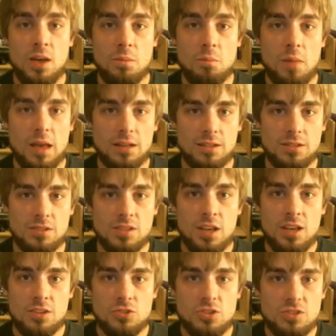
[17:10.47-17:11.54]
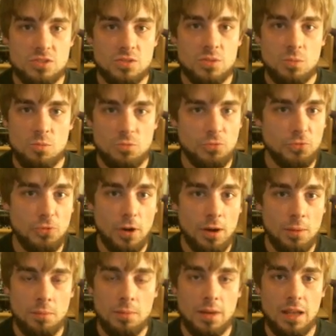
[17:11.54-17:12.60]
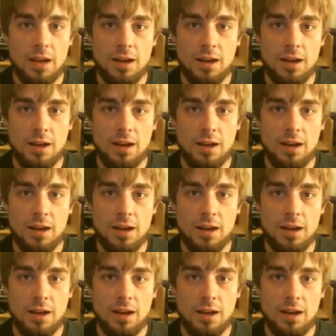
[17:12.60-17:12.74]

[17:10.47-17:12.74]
metas just from